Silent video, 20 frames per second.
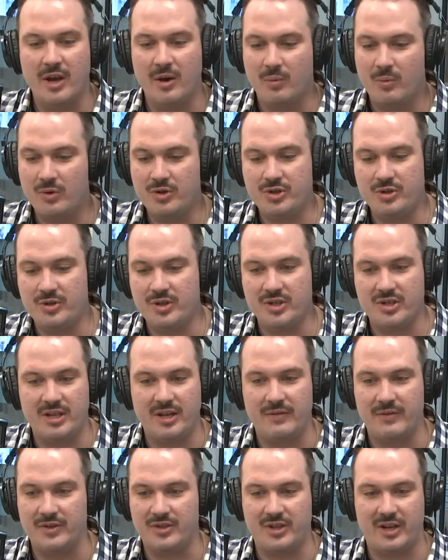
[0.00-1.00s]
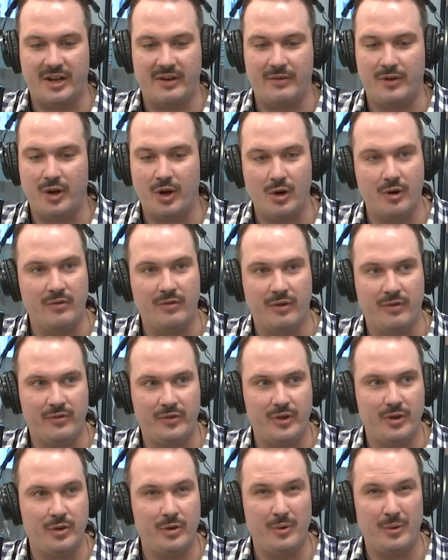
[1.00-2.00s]
Would you just give us kind of an
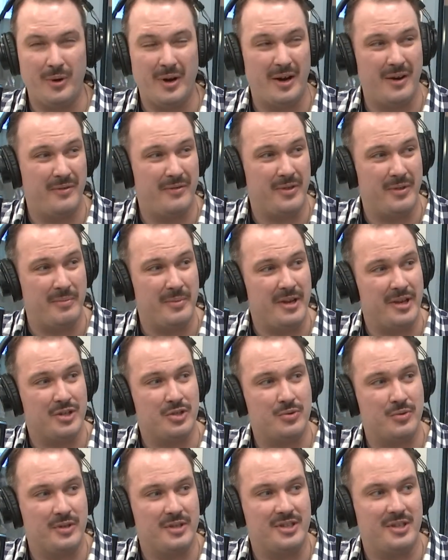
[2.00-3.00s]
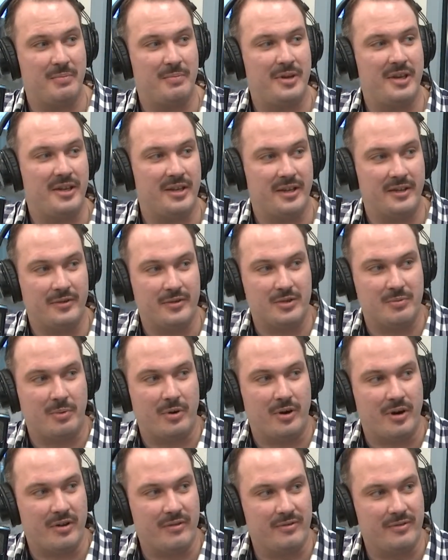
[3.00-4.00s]
overview of the ministries that Beacon Hill is a
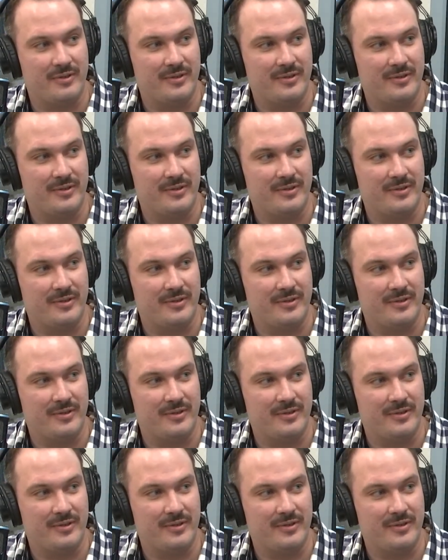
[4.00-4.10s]
part of?